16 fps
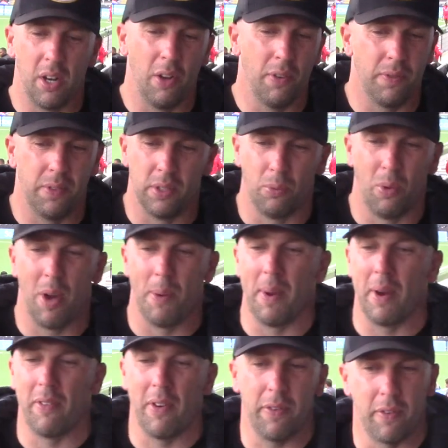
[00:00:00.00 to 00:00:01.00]
off and worry
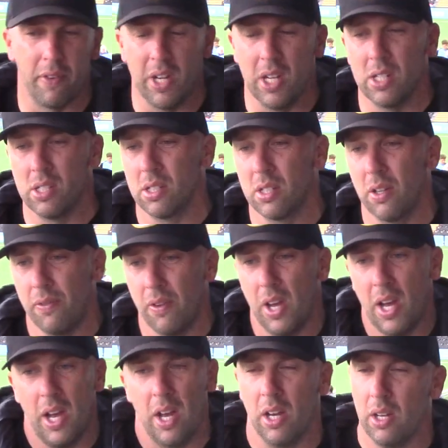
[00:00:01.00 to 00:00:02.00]
about referees and stuff
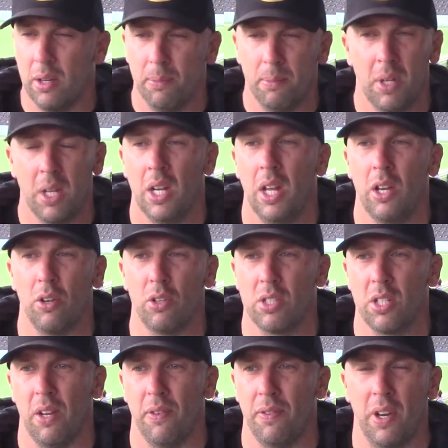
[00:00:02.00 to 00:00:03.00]
like that. I think they're
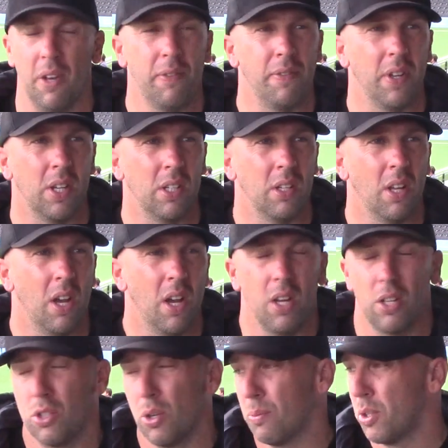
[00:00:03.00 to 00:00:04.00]
tough enough in
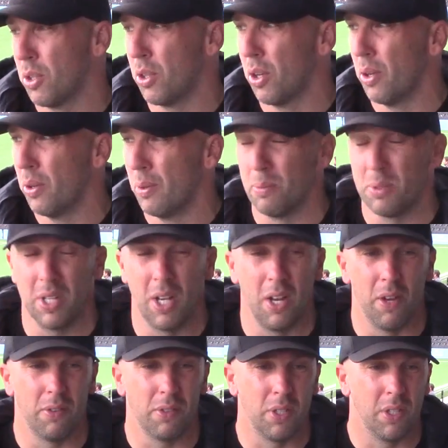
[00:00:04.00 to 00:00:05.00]
job to do
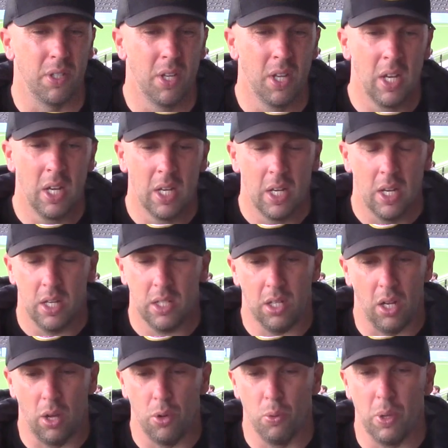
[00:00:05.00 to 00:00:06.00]
themselves. And,
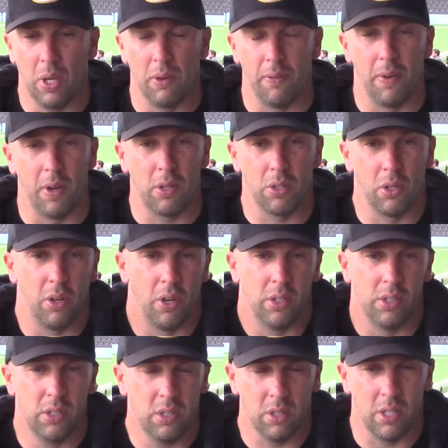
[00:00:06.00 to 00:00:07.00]
you know, all we can focus
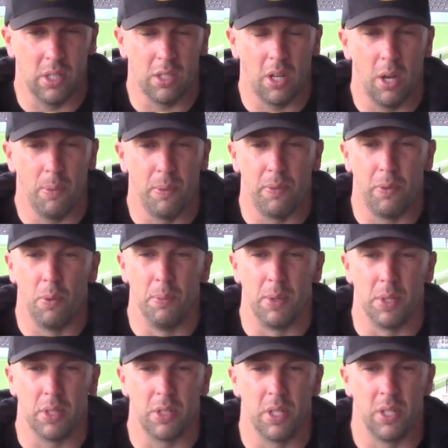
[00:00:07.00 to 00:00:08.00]
on is our
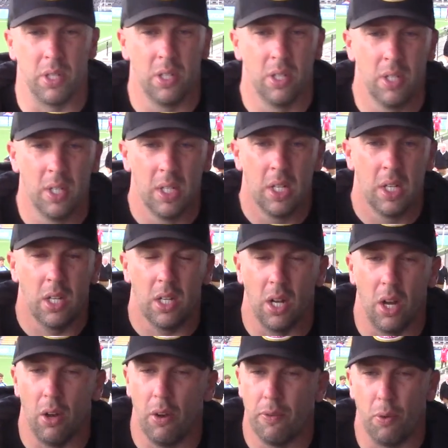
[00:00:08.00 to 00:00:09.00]
performance, and you
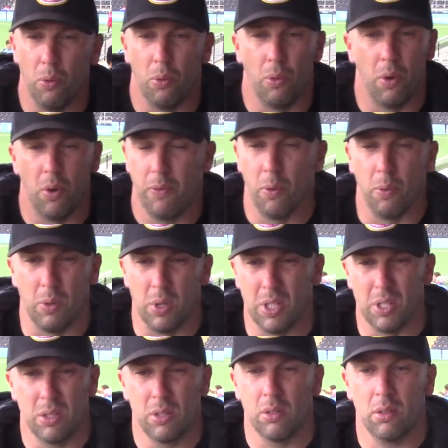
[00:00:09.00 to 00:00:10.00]
know, I thought
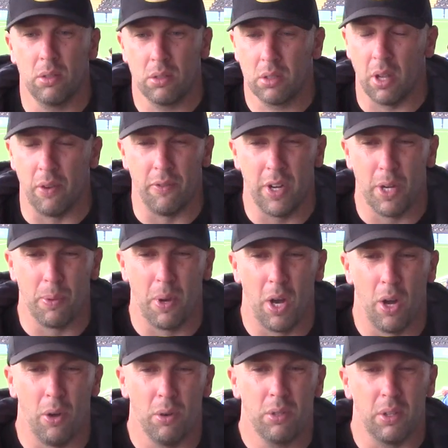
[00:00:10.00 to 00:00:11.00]
we've done really
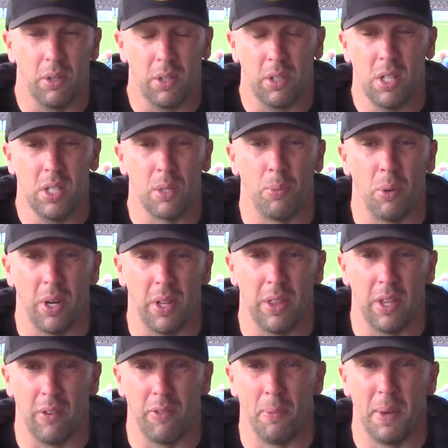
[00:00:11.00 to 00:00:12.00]
well. The disappointing
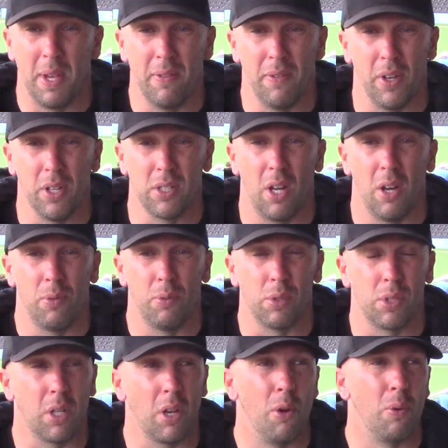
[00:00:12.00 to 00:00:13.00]
thing for me first half
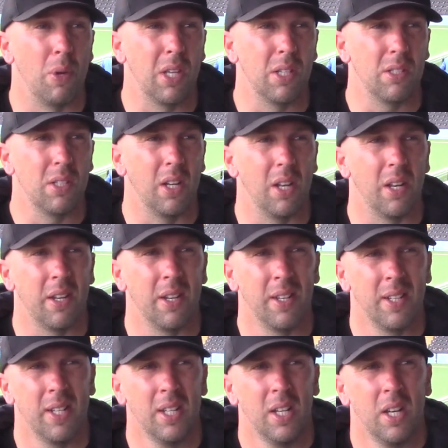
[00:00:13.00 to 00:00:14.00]
was the goal we conceded.
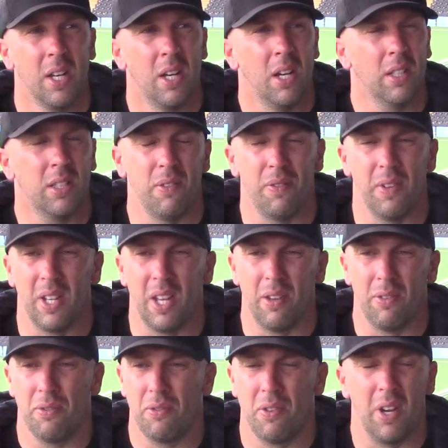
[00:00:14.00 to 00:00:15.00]
I didn't think
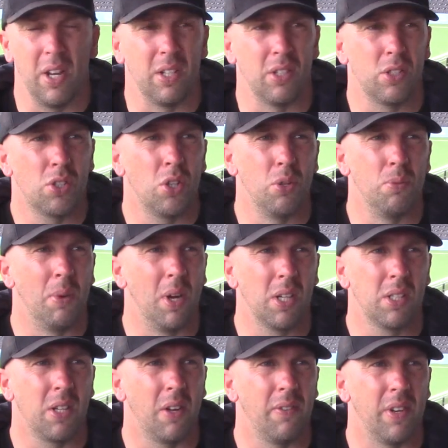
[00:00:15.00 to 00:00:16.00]
they threatened too
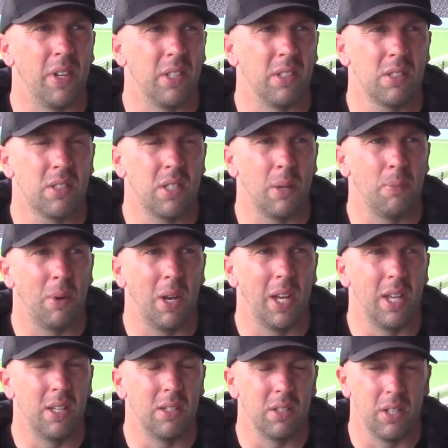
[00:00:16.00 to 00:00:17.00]
much other than set
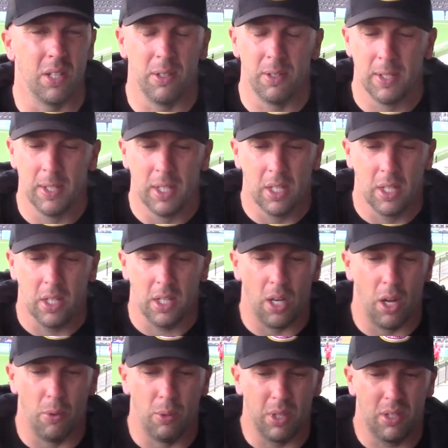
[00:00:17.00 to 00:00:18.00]
plays, and you
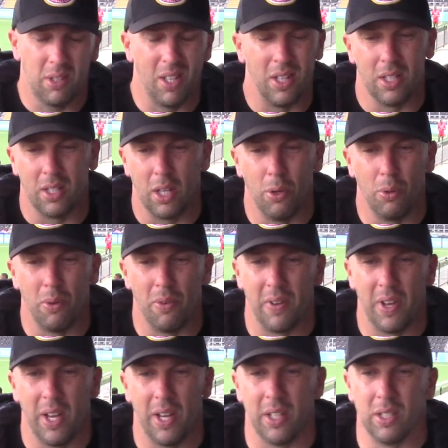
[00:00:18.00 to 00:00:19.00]
know, we didn't deal
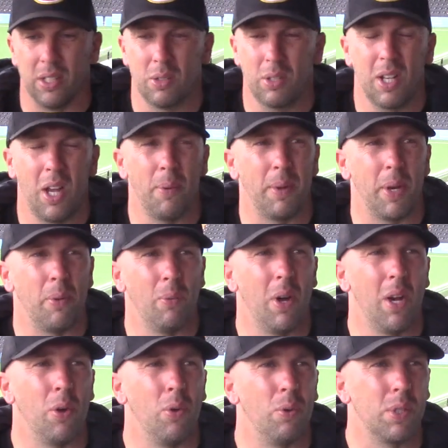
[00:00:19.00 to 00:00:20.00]
with it, and coming at
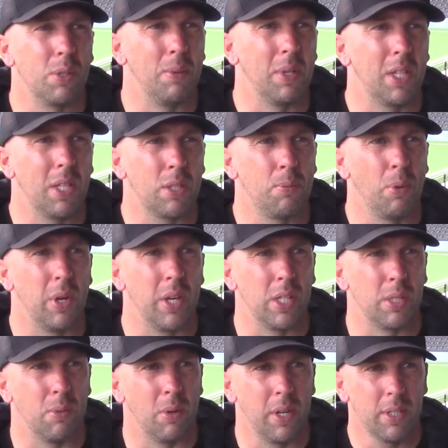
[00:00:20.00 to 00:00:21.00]
1-1 was a bit
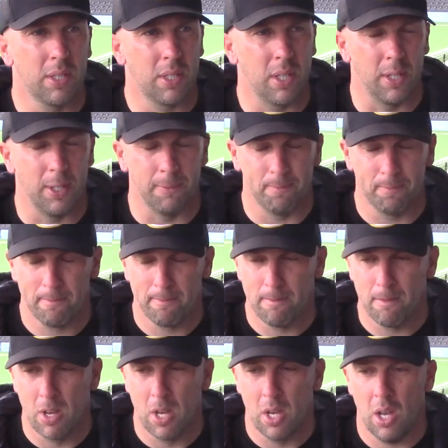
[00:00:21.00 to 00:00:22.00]
disappointing to us.
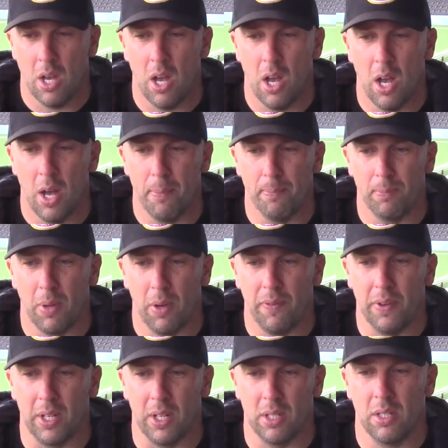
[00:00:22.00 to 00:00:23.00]
And, I
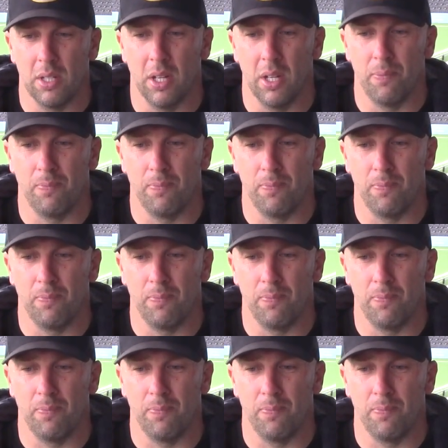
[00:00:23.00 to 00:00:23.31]
think that's an